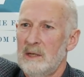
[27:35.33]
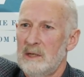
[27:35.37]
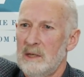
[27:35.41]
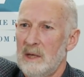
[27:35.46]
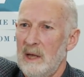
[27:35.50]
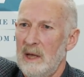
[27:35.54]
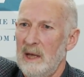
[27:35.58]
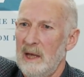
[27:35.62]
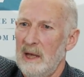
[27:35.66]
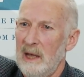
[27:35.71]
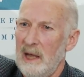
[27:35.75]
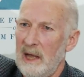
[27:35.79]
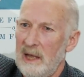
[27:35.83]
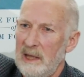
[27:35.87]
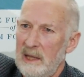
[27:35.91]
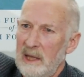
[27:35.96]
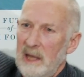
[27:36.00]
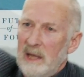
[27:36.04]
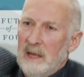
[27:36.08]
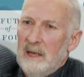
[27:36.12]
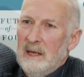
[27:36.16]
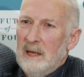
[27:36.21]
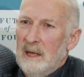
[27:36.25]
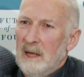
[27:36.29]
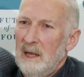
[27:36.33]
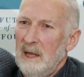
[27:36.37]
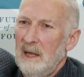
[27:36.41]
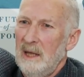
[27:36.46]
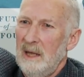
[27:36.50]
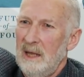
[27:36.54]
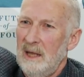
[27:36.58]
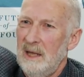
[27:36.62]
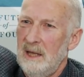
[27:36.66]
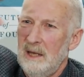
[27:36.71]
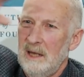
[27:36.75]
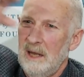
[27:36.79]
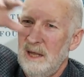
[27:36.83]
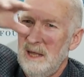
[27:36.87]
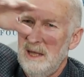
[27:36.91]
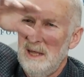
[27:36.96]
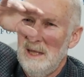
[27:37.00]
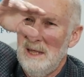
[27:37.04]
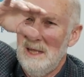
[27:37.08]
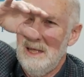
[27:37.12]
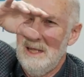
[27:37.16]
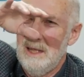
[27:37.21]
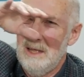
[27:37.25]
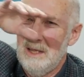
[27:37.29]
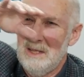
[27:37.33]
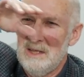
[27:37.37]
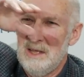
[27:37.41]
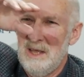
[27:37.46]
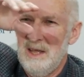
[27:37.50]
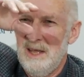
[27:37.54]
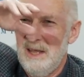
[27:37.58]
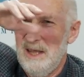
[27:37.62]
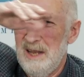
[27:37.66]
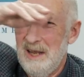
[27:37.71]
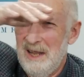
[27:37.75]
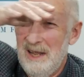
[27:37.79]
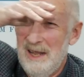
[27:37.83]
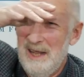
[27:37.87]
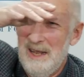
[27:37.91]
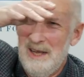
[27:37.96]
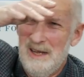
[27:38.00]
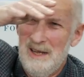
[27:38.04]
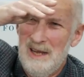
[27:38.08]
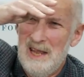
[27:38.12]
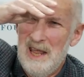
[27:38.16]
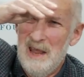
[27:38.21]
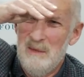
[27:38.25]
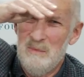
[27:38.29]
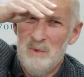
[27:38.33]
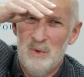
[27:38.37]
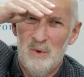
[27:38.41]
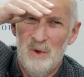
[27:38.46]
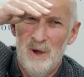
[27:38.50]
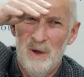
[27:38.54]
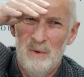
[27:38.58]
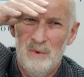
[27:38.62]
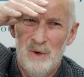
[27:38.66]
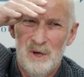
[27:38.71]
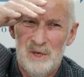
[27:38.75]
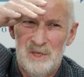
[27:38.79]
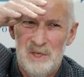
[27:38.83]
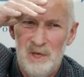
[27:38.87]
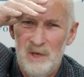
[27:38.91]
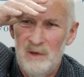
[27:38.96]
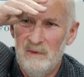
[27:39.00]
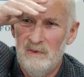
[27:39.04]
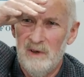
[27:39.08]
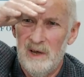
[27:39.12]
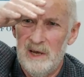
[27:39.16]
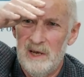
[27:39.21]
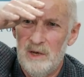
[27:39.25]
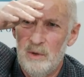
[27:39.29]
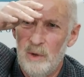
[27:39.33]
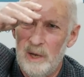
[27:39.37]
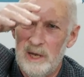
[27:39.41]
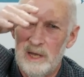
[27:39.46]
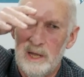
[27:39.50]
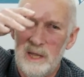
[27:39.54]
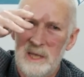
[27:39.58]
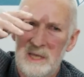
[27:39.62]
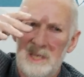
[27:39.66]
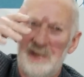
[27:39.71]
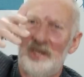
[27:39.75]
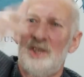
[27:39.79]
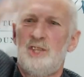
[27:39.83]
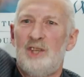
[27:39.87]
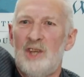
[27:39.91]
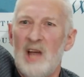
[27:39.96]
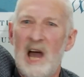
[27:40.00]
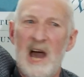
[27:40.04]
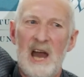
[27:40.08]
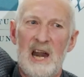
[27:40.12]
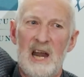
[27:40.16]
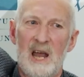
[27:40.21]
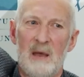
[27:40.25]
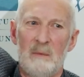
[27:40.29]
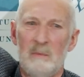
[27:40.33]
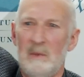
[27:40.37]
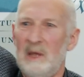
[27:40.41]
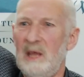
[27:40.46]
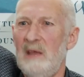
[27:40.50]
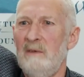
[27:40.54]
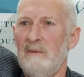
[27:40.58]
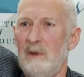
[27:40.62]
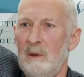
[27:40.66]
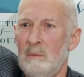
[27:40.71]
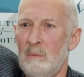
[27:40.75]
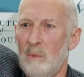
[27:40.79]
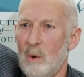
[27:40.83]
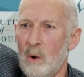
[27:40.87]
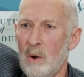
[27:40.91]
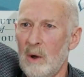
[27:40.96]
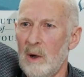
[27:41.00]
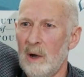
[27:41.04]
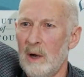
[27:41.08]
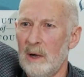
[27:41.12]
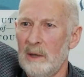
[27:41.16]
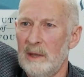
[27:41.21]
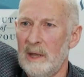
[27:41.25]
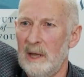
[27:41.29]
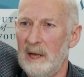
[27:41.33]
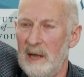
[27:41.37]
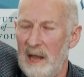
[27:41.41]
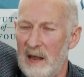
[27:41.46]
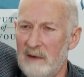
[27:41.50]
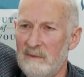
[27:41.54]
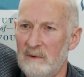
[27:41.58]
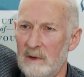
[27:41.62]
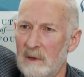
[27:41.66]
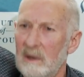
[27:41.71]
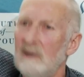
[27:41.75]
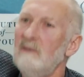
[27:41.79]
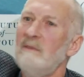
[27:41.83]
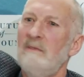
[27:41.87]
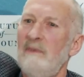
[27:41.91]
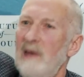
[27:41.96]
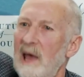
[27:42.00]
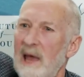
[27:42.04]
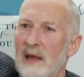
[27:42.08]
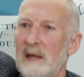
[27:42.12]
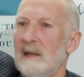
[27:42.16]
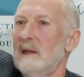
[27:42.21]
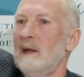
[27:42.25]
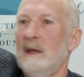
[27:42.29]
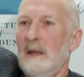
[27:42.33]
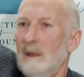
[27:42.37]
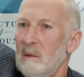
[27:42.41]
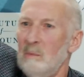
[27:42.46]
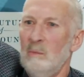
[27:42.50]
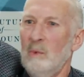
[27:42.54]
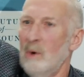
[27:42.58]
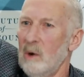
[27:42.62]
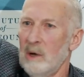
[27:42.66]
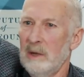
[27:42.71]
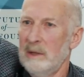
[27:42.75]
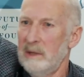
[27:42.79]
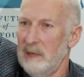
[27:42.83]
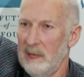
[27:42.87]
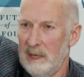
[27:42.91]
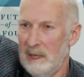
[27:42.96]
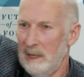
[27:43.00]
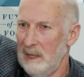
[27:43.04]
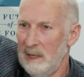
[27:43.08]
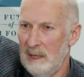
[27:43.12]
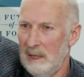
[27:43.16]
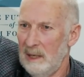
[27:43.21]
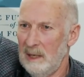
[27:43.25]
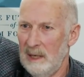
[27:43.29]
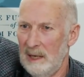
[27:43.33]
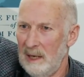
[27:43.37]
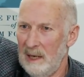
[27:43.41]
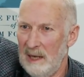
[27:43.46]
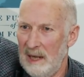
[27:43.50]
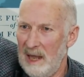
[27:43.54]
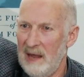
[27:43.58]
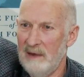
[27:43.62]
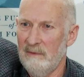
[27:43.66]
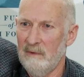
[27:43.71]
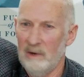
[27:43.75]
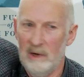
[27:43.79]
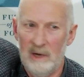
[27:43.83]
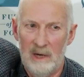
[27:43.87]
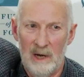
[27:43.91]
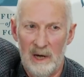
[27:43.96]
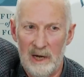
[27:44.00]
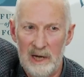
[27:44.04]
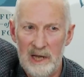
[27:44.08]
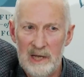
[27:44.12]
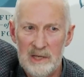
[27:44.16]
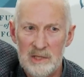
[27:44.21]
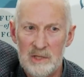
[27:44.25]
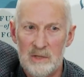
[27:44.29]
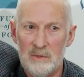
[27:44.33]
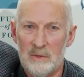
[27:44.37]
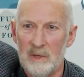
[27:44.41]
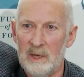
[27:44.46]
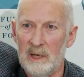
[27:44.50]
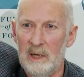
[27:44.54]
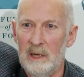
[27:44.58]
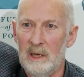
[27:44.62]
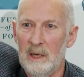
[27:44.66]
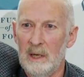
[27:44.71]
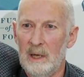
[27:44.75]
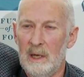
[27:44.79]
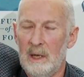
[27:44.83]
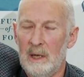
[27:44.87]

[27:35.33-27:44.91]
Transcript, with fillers: Uh, and then it, it, it, came to World War II very quickly, shot up even more than ever, in fact, more than ever in our history.